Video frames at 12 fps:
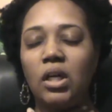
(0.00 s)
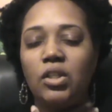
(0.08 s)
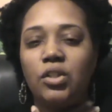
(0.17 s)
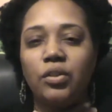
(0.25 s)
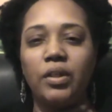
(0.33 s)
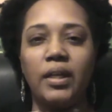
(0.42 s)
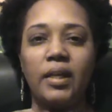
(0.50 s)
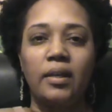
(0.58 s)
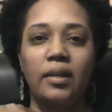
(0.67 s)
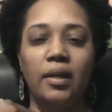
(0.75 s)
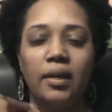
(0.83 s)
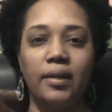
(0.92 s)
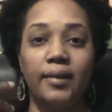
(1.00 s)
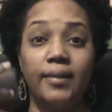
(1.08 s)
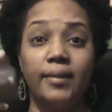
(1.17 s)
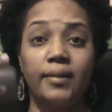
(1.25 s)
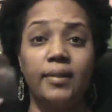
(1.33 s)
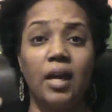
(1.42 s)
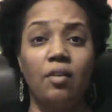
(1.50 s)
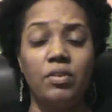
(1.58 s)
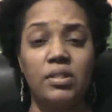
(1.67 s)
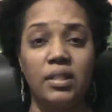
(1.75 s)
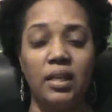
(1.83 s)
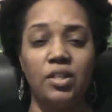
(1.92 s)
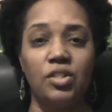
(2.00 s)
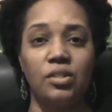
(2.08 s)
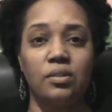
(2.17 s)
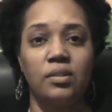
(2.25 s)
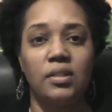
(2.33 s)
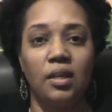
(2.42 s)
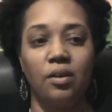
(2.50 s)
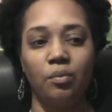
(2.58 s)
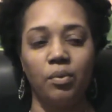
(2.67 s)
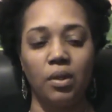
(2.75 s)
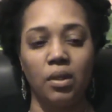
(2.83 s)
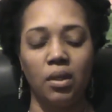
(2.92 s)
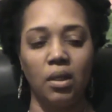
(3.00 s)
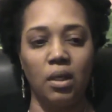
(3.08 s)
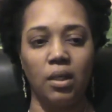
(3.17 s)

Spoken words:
during conversations that were